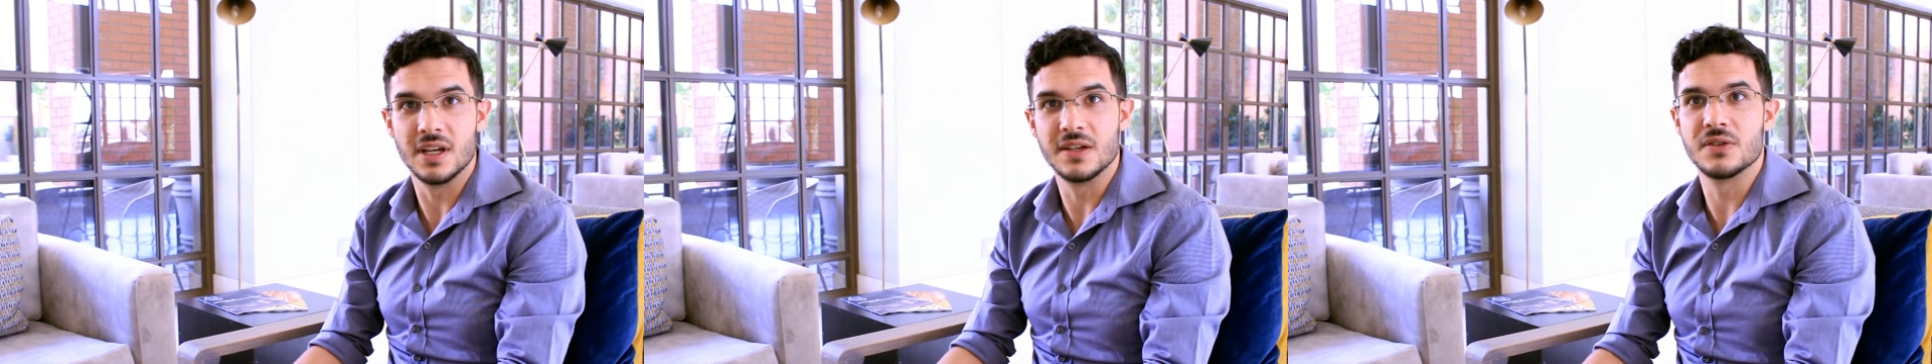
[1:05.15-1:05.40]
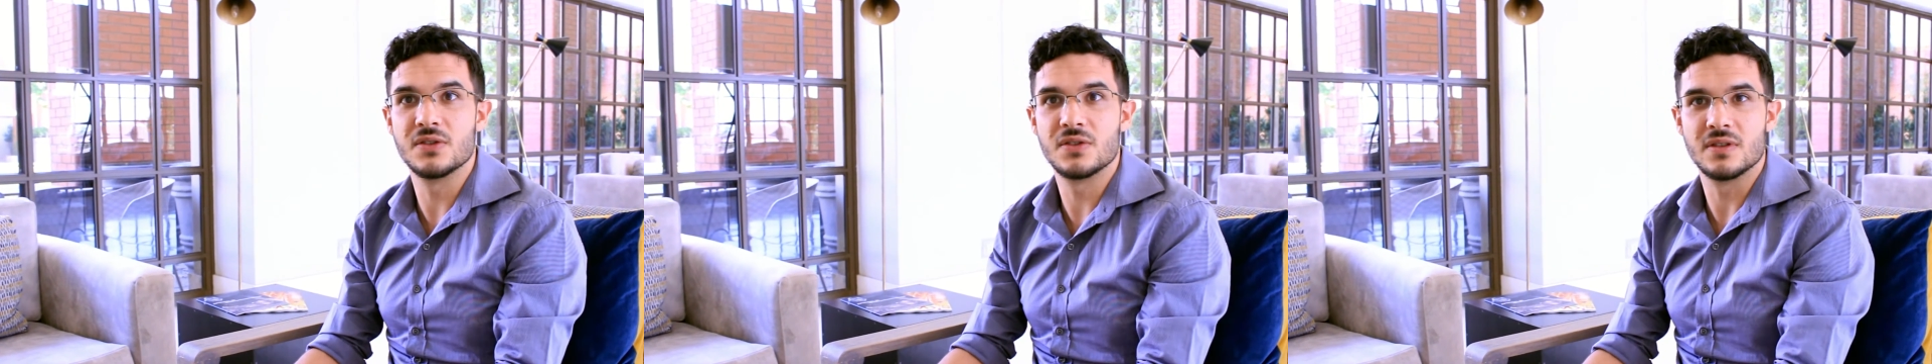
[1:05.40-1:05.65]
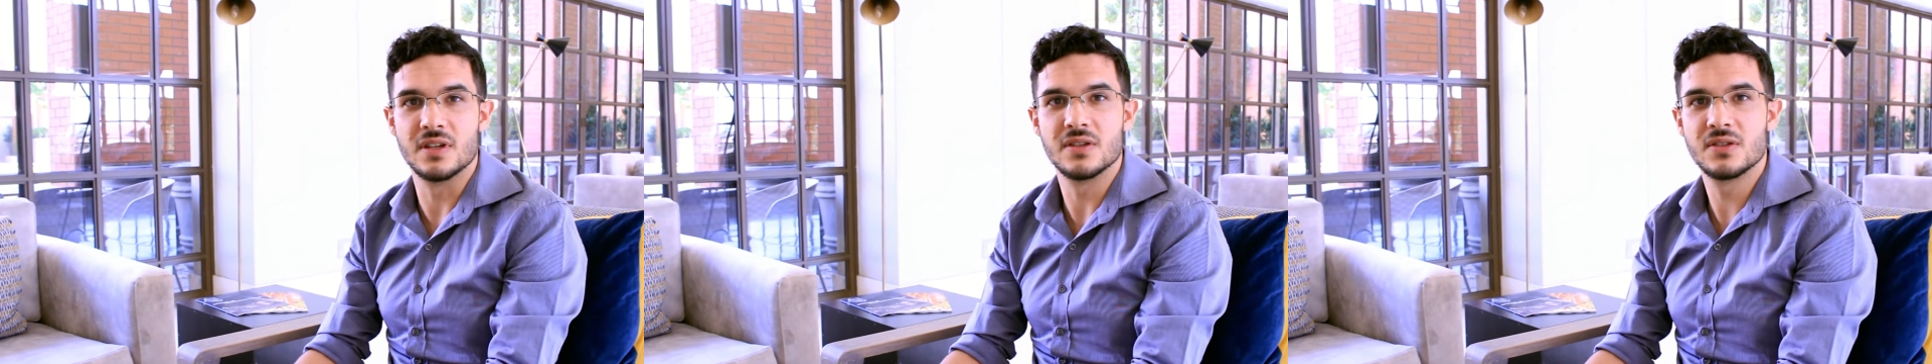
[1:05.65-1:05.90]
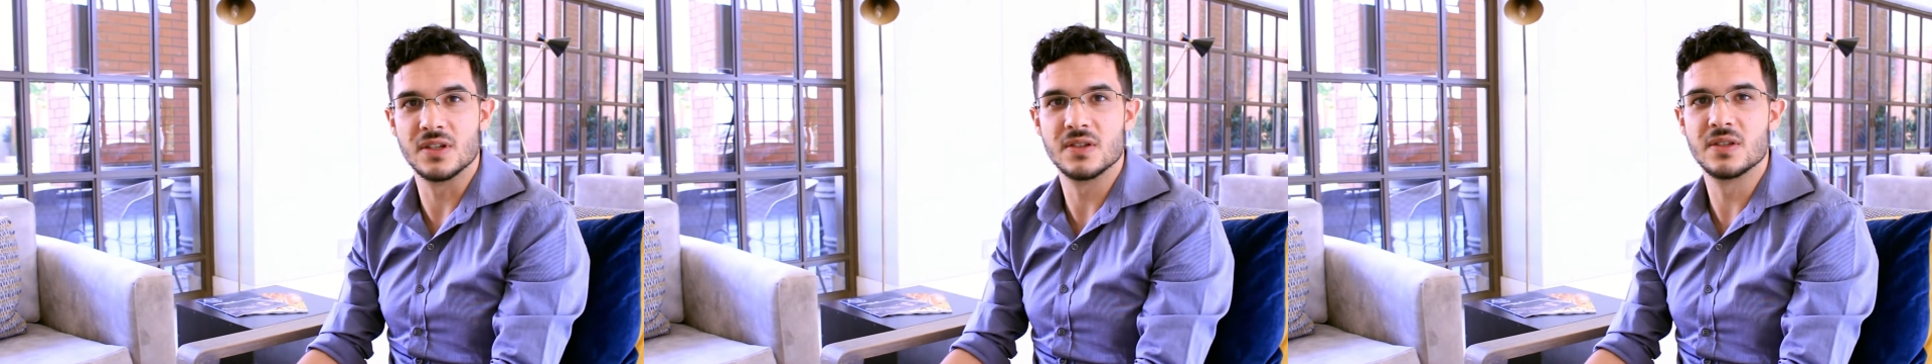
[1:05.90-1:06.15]
is this
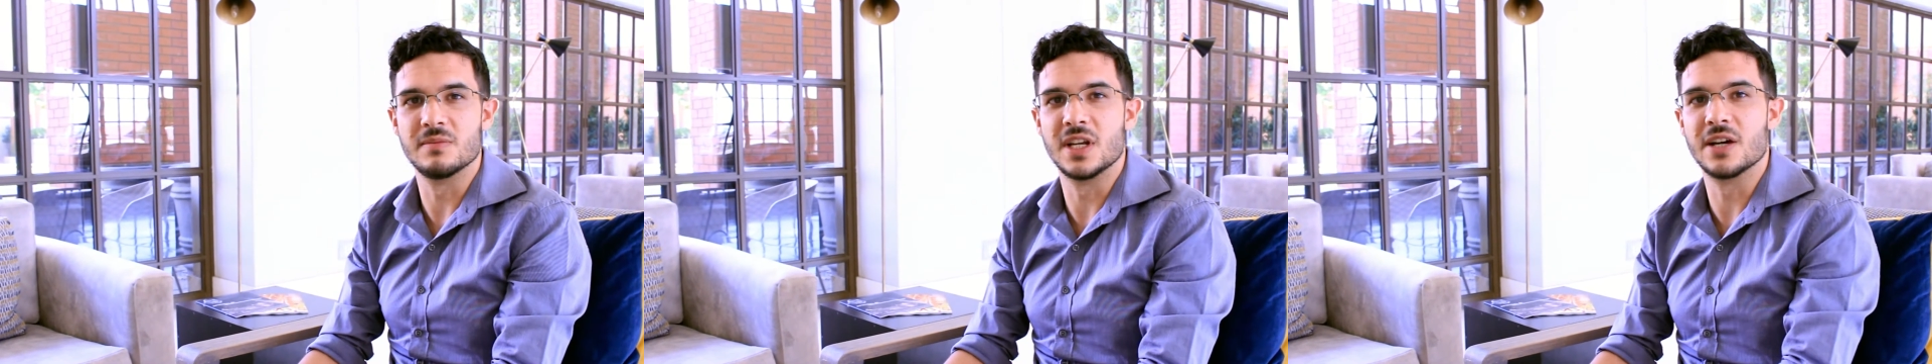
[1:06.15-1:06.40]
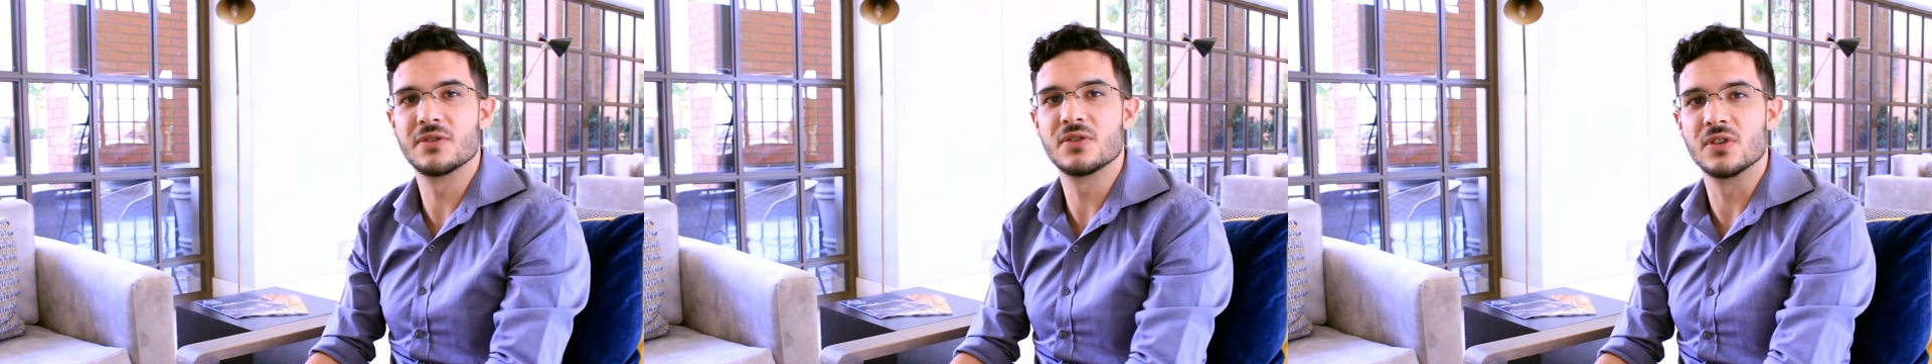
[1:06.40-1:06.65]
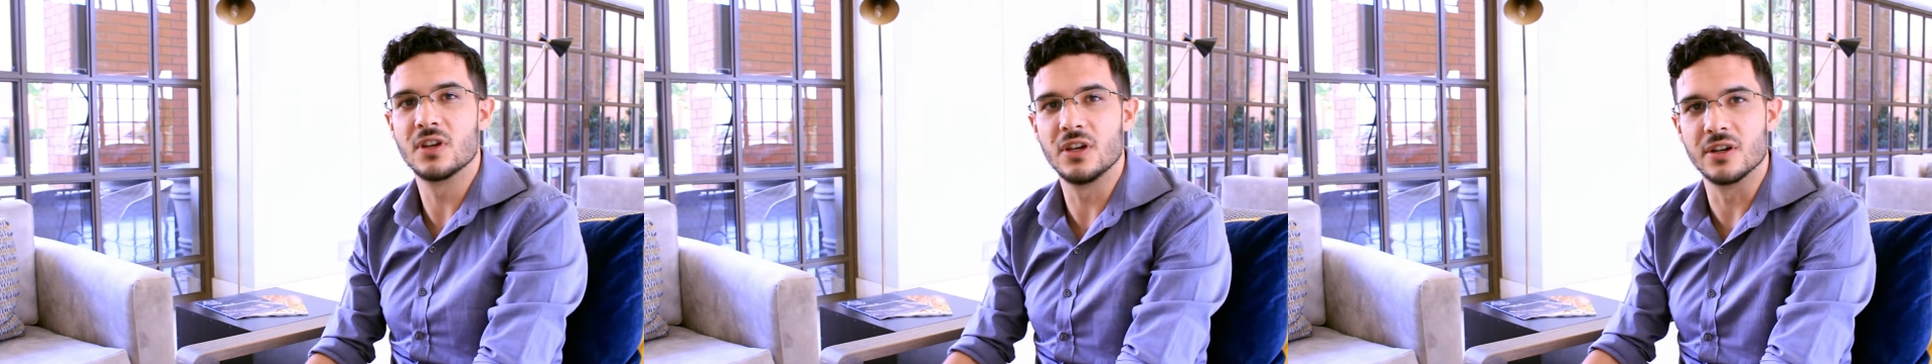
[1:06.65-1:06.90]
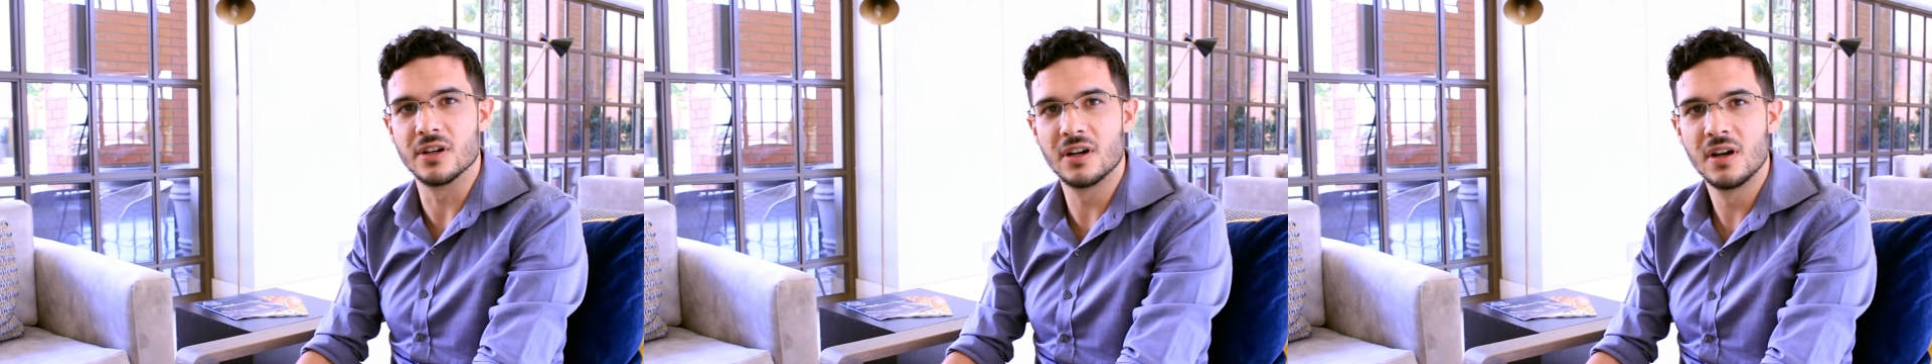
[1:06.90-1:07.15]
system now
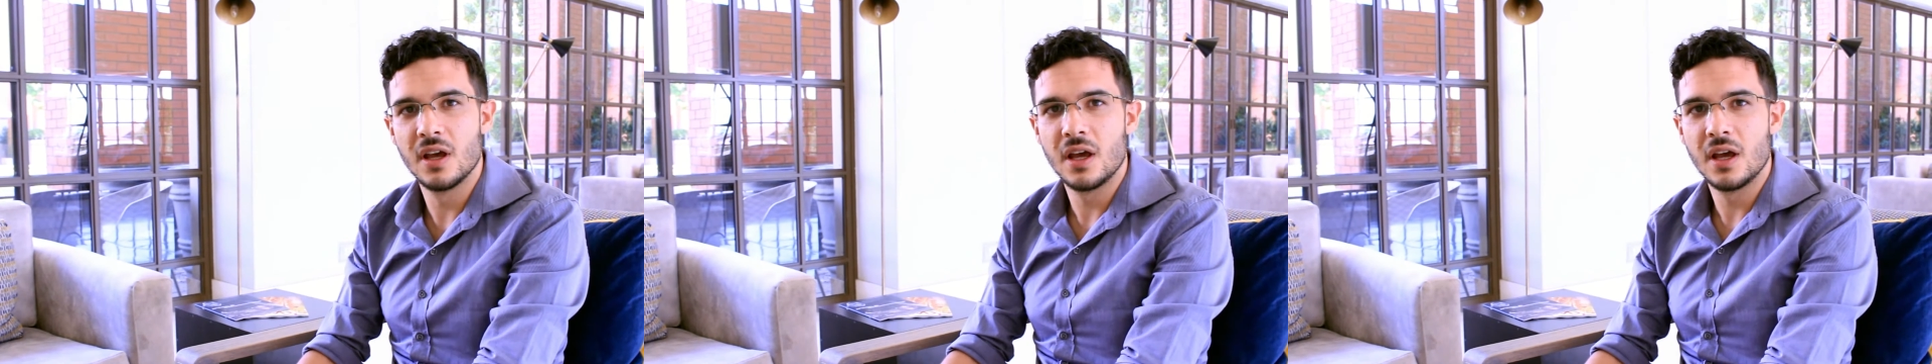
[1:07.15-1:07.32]
secure?